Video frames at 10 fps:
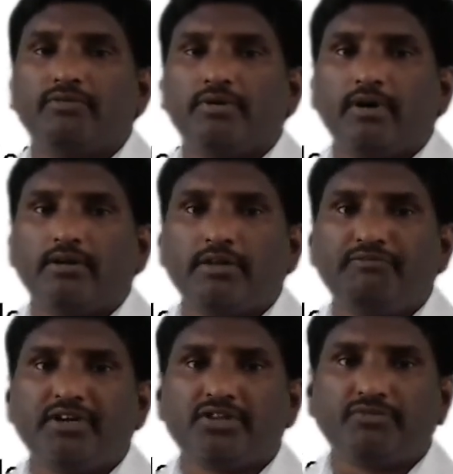the
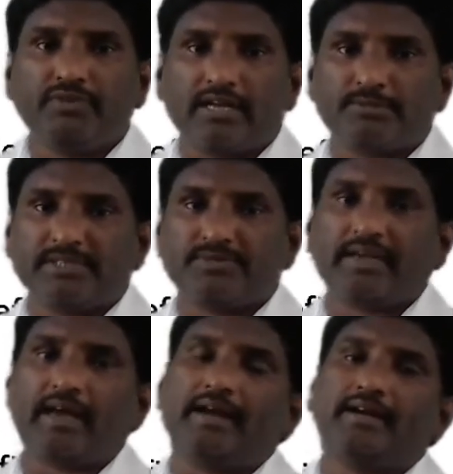width we are
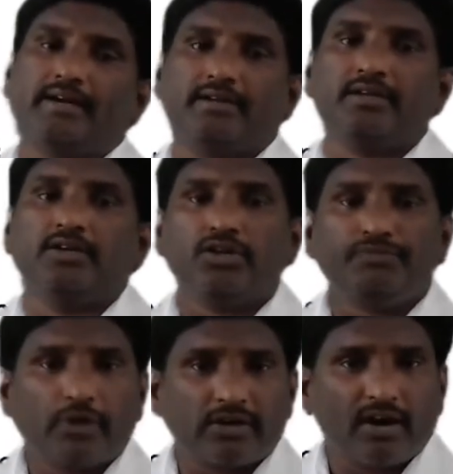specifying 100.
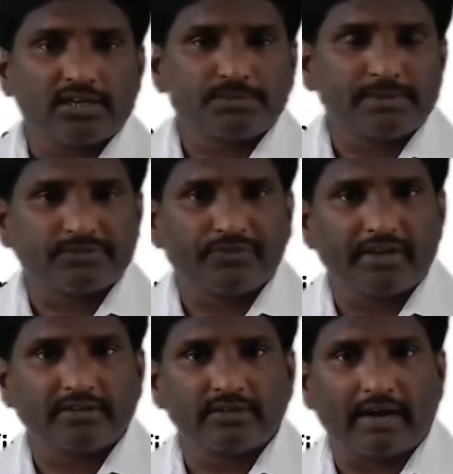If you are not
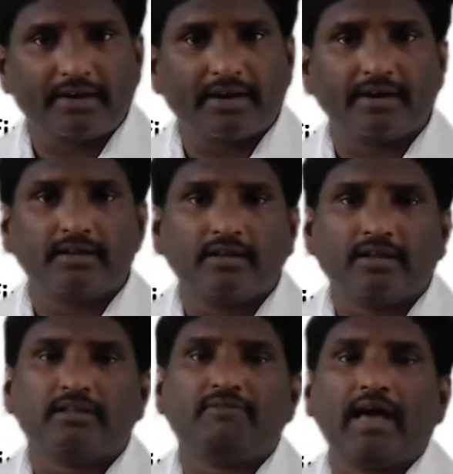specifying
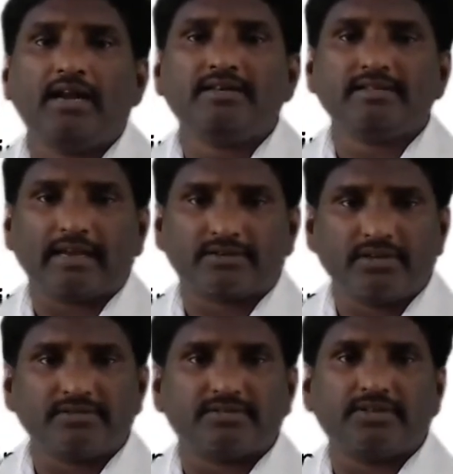100, the value is
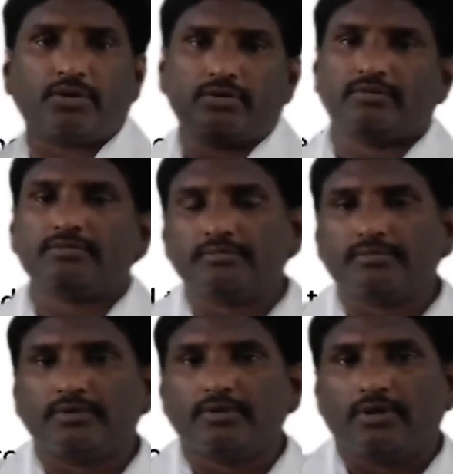actually 0.
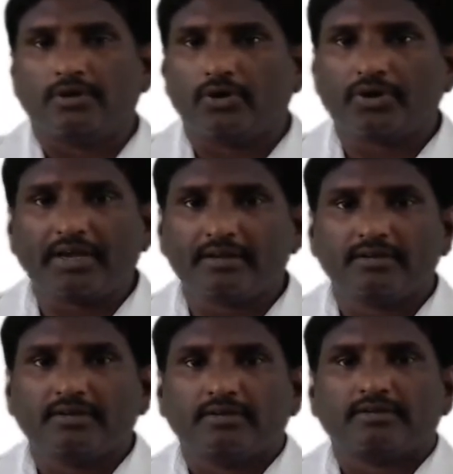
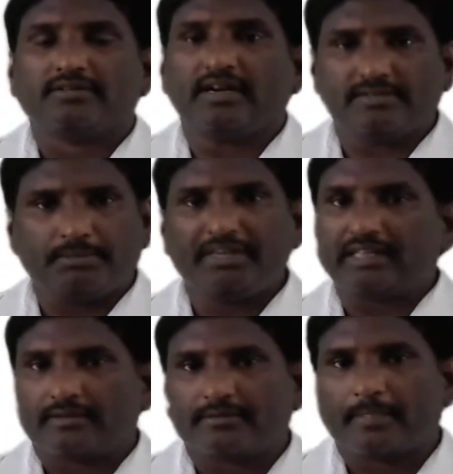Okay, that is the
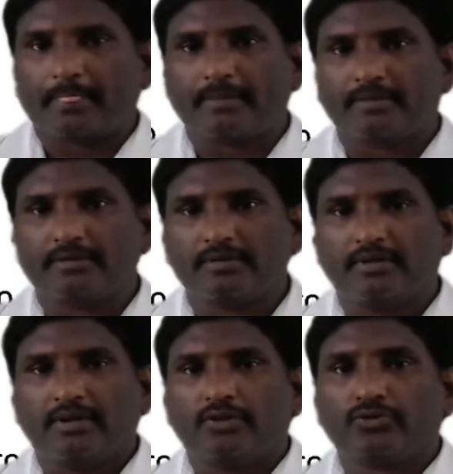meaning.
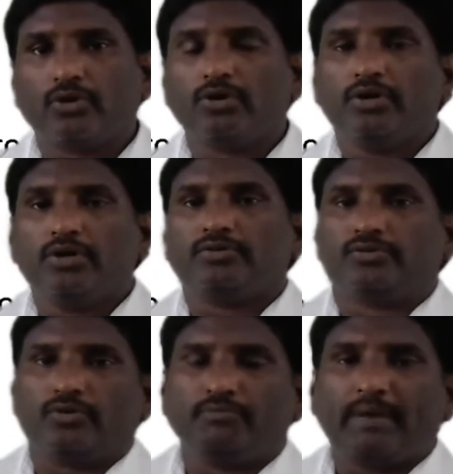So
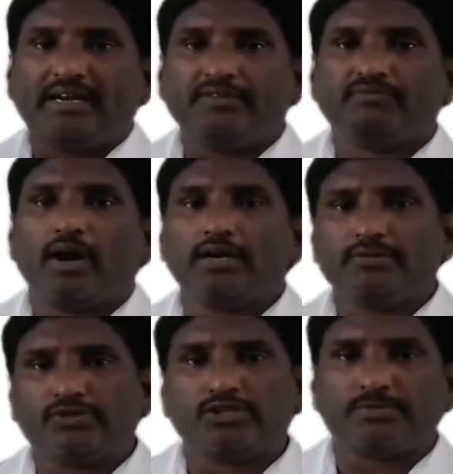by default,
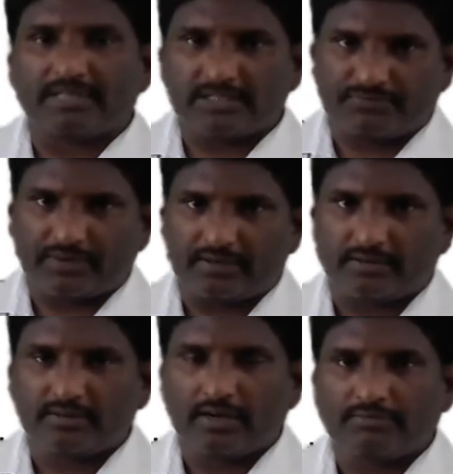you should specify
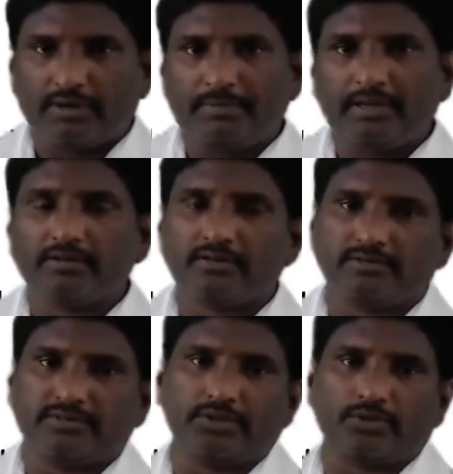that will be
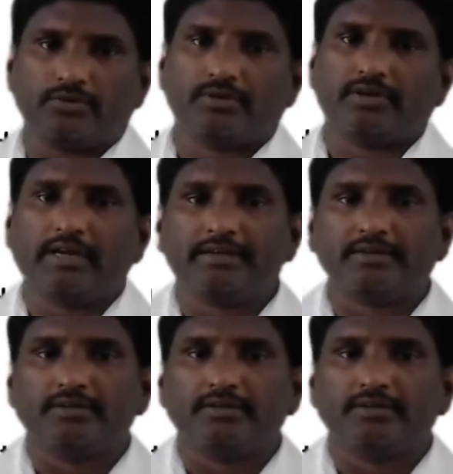0. Right?